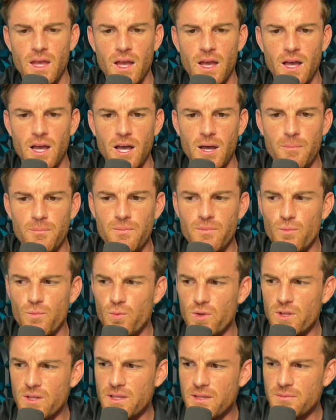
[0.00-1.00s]
Um,
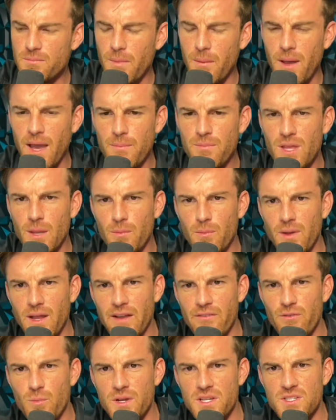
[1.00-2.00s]
really, I'm hyped up
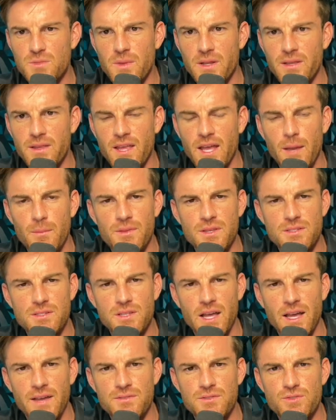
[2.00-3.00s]
about everybody spending time in
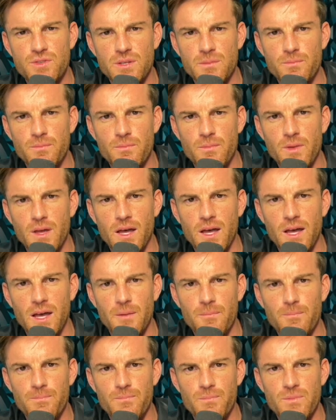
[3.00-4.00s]
this live stream.
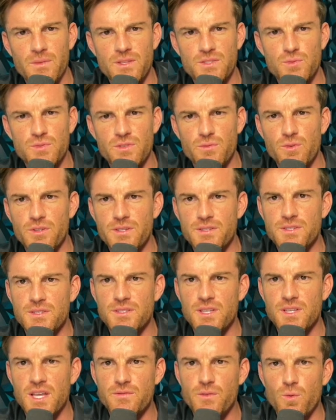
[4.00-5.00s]
Um, this was a really
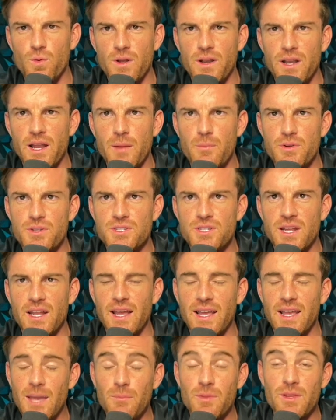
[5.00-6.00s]
successful one, and I
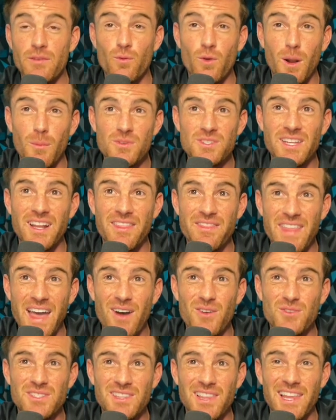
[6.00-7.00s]
appreciate it. I can't believe we're almost at a
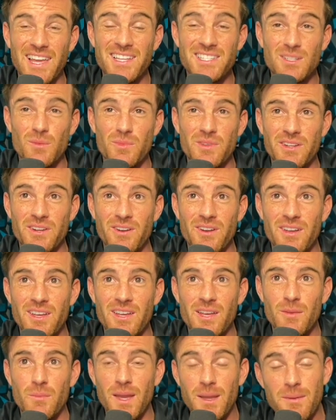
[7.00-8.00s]
thousand likes up in here.
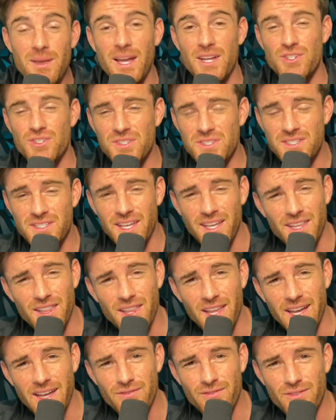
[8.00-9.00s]
Maybe I should stay
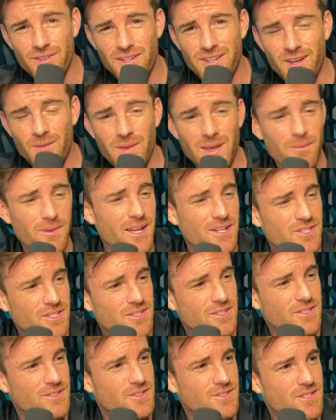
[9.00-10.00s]
live. You know, maybe I
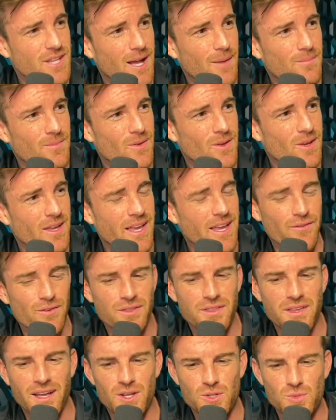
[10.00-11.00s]
should just stop
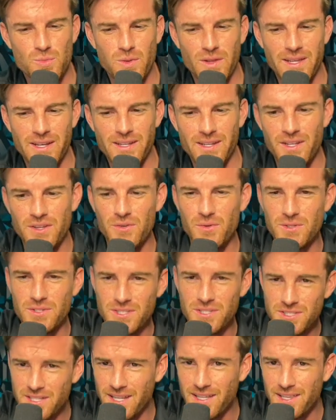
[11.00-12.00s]
everything I was planning to do
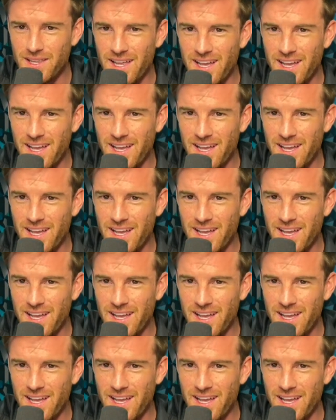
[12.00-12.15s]
and just stay